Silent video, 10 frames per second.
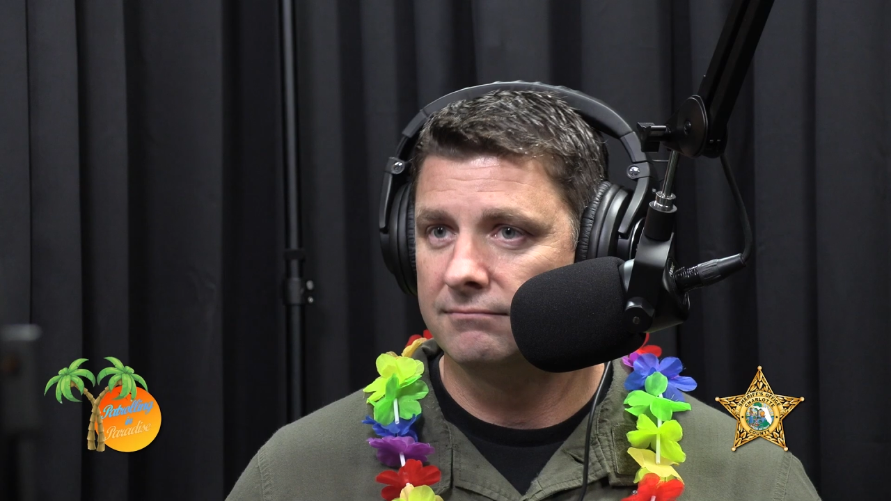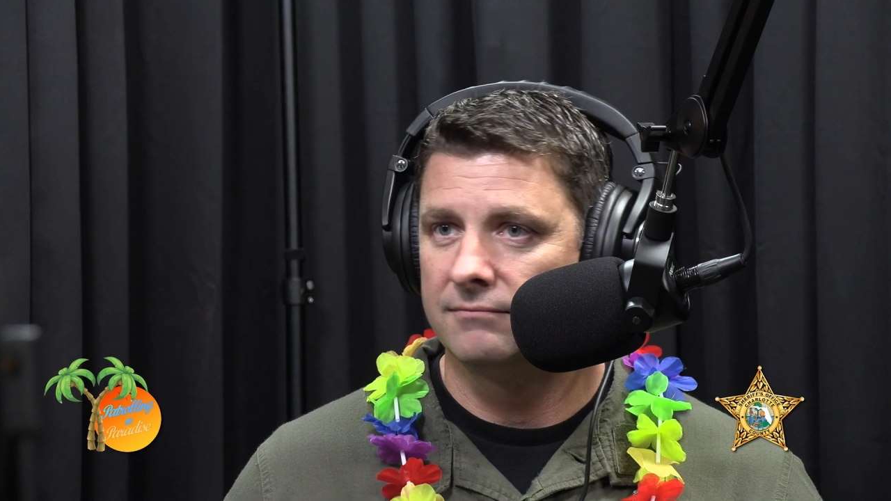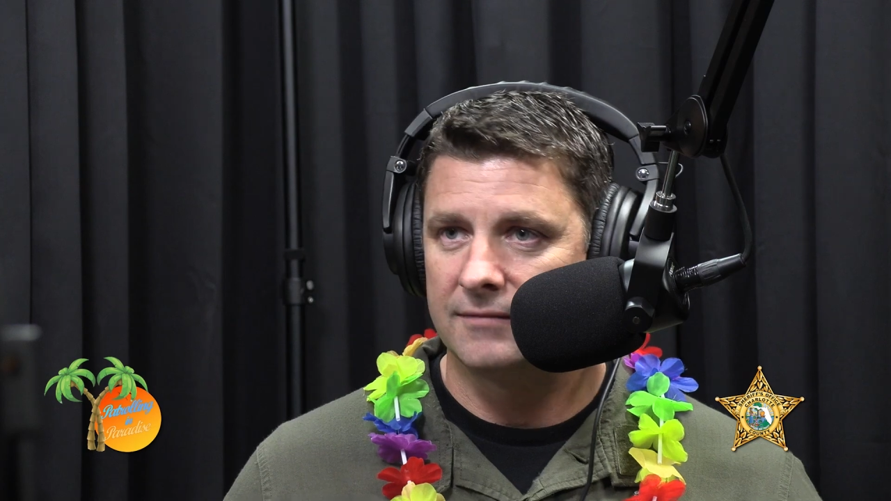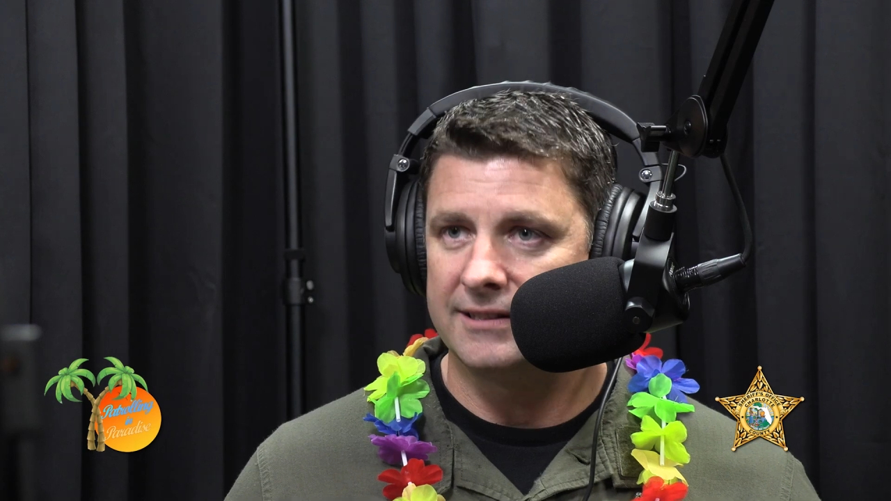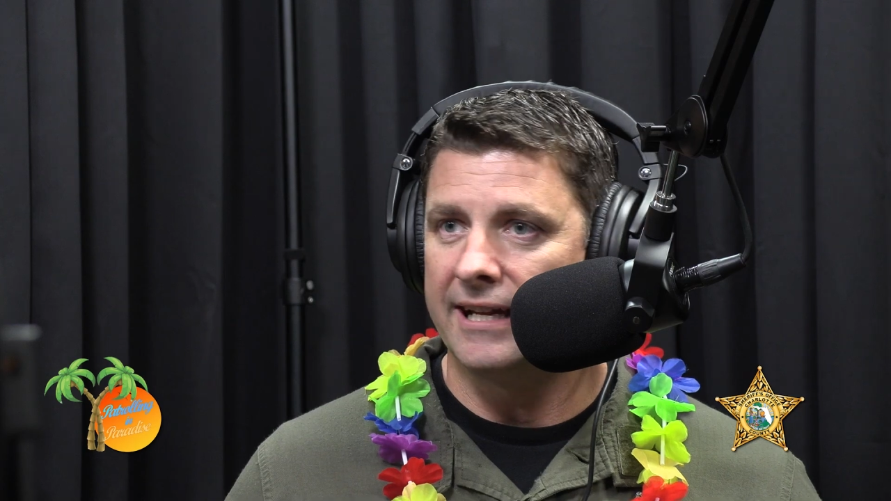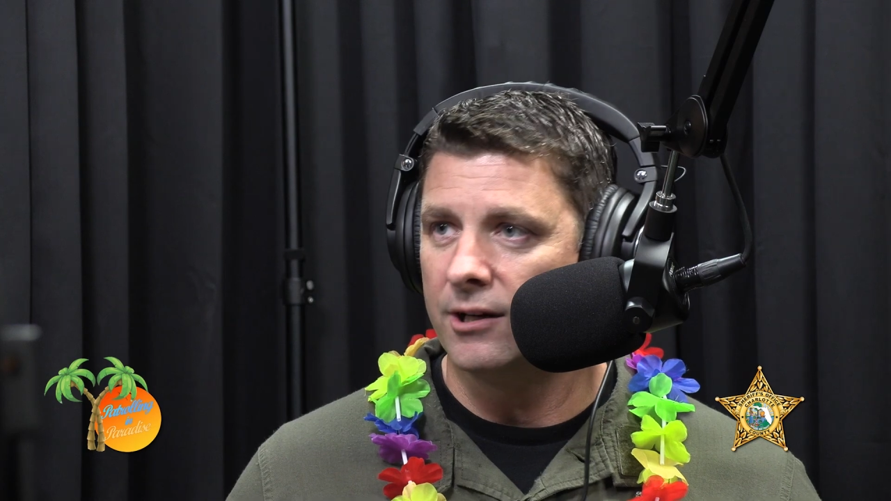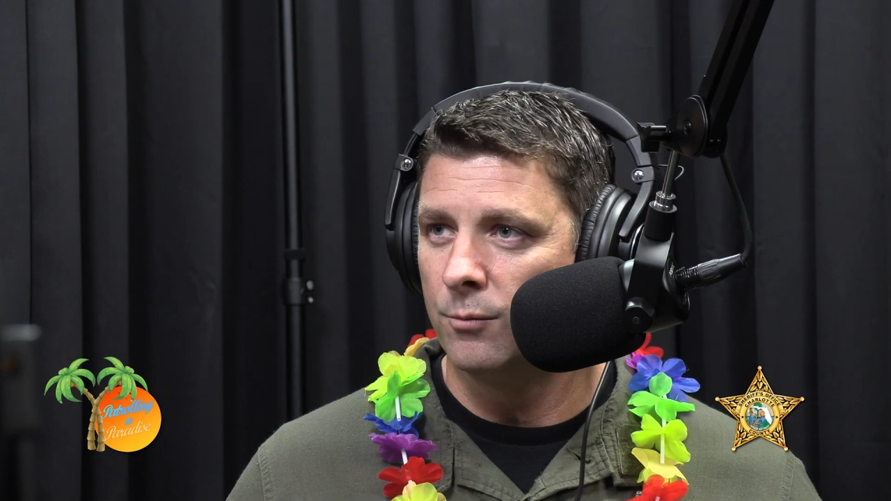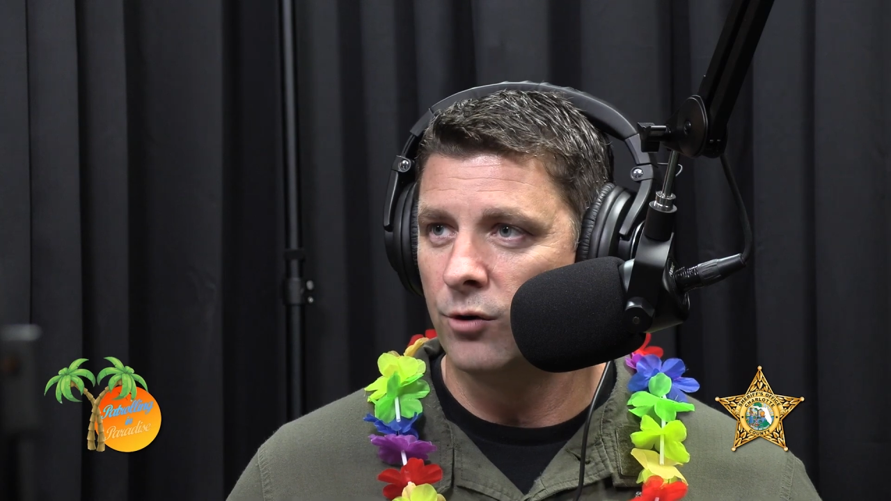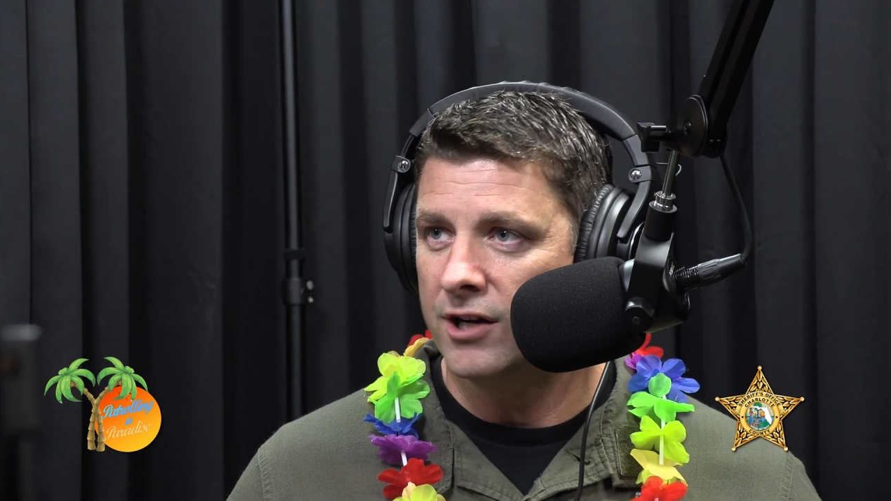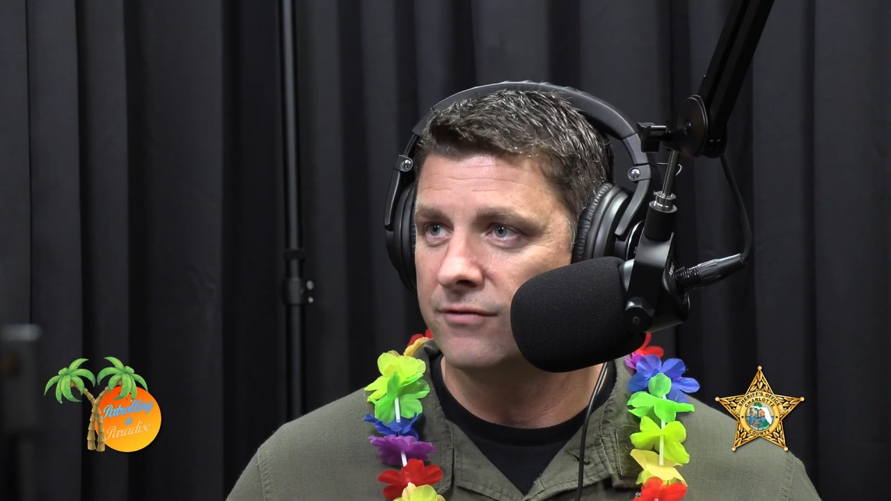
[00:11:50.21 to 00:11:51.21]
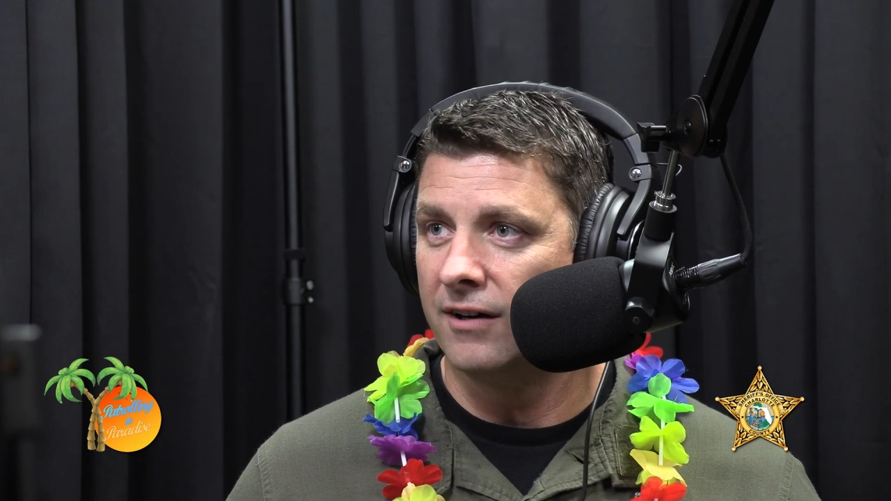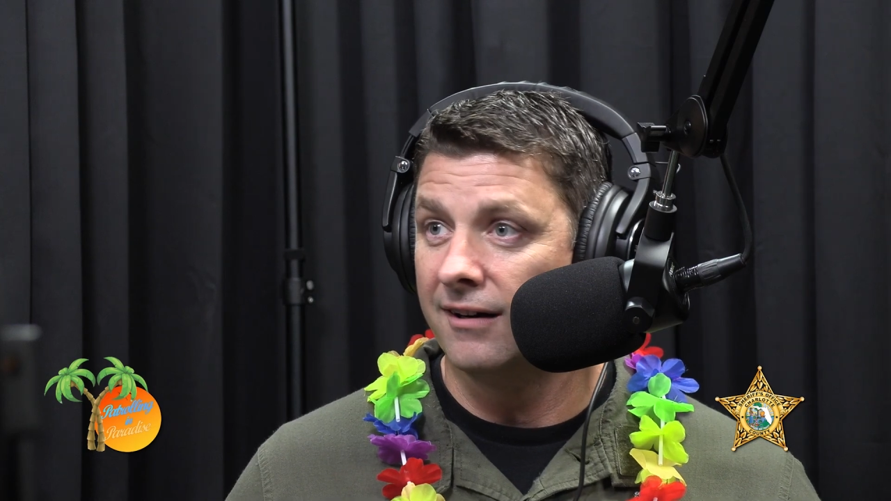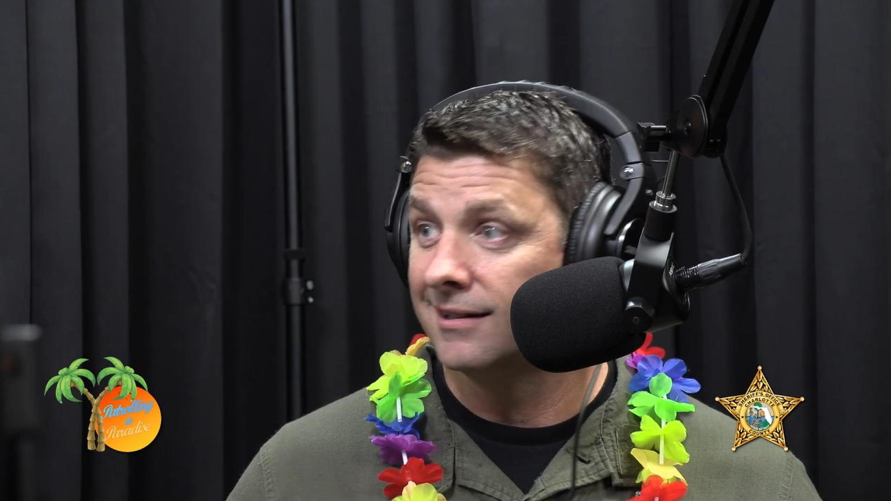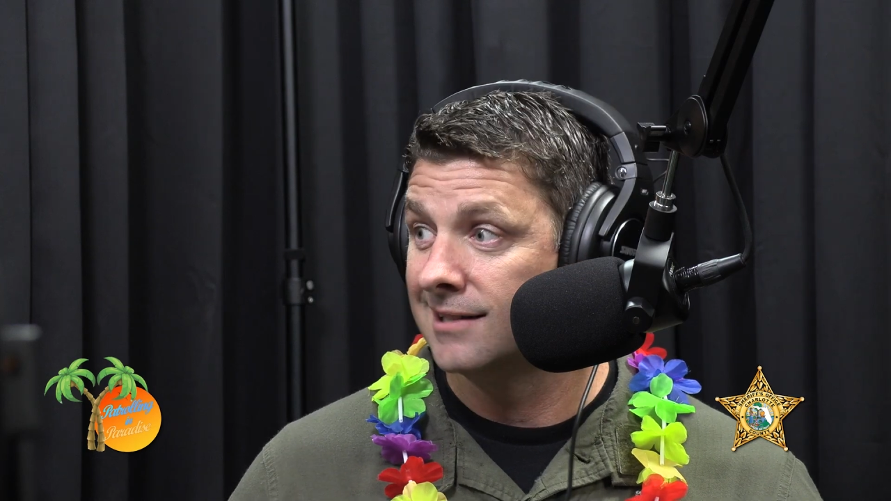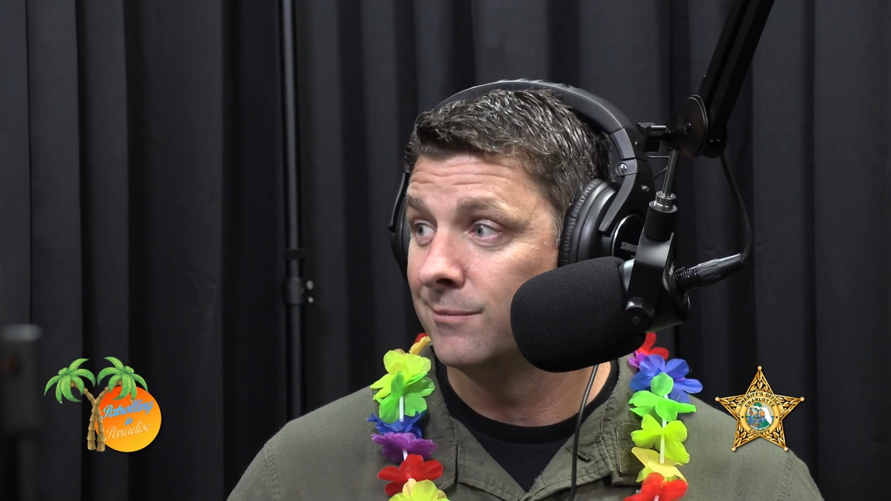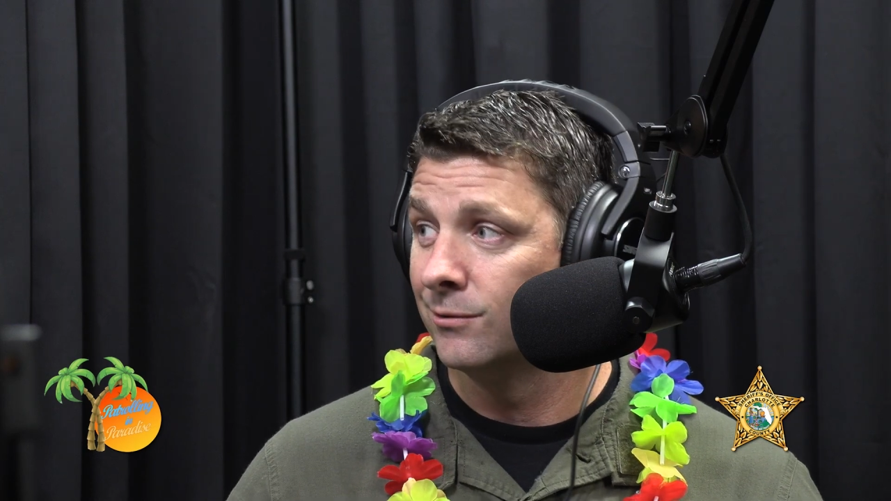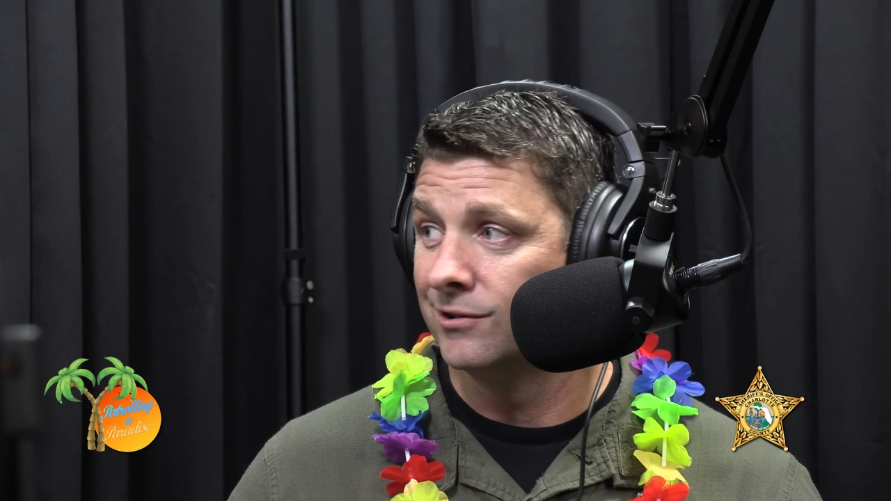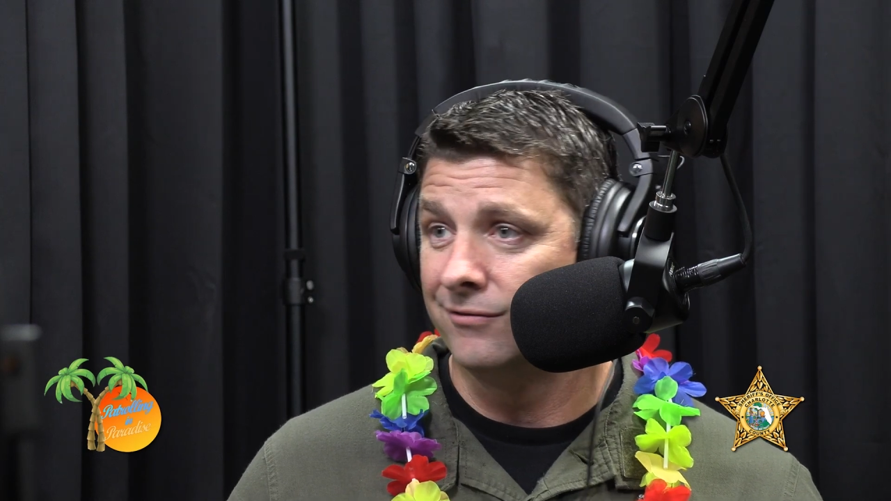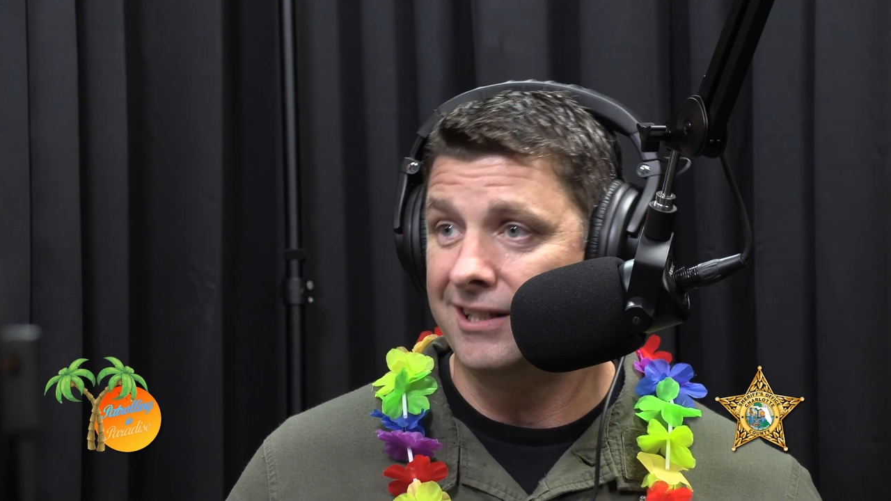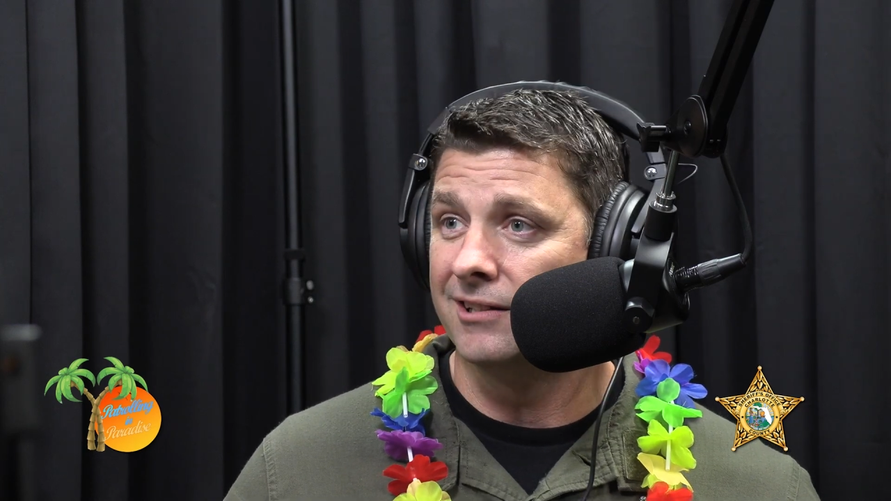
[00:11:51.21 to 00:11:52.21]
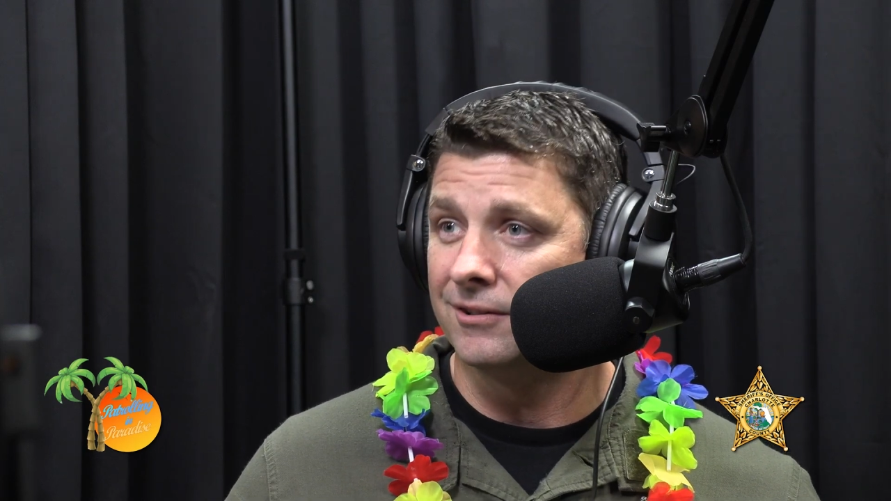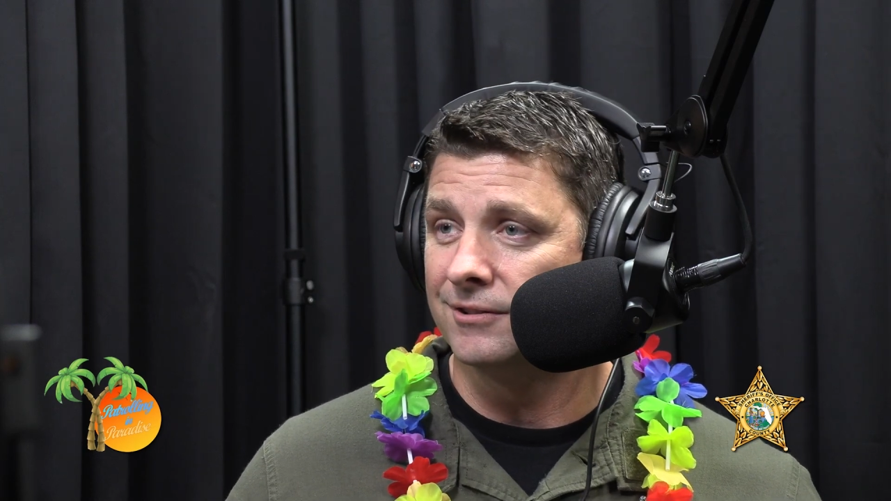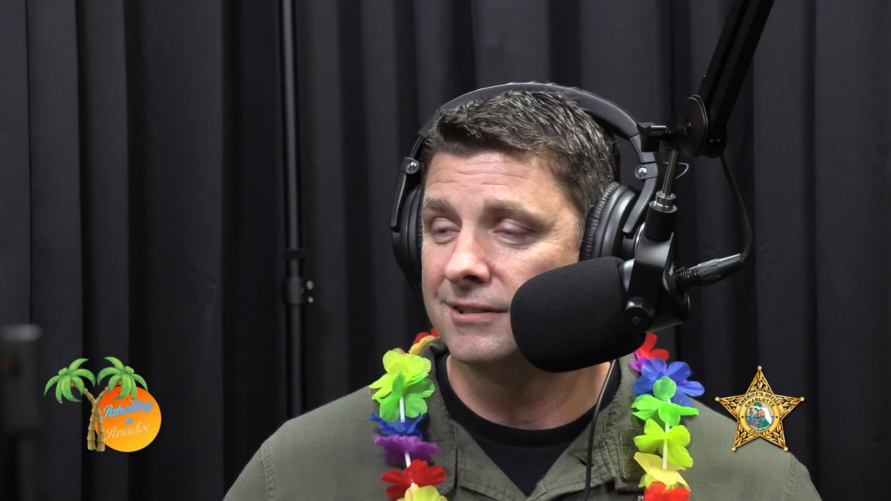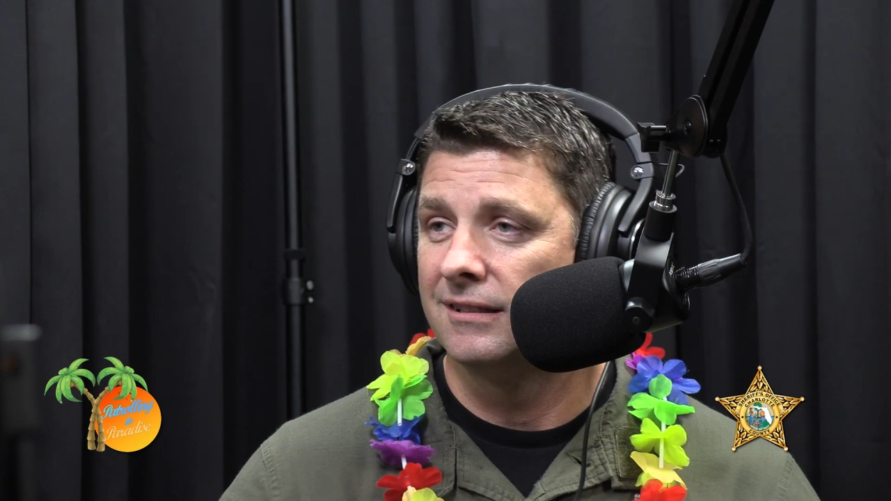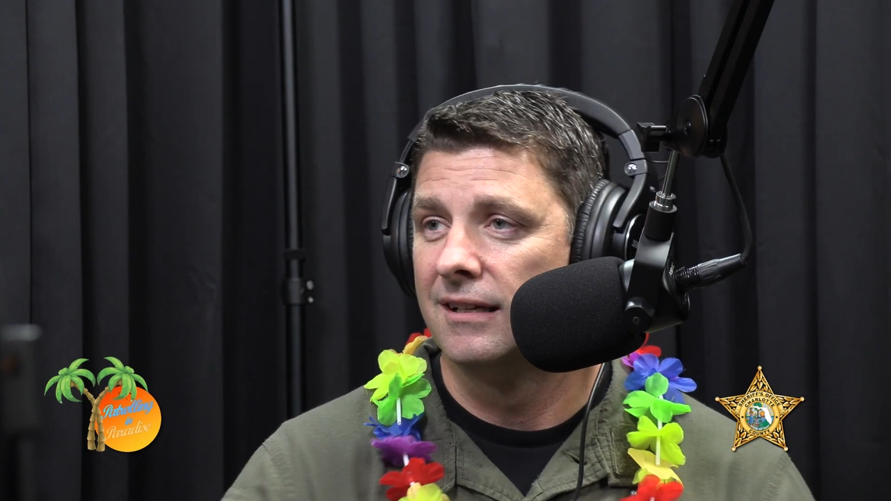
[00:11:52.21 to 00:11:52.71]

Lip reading: standard brush fire, except it was vehicles.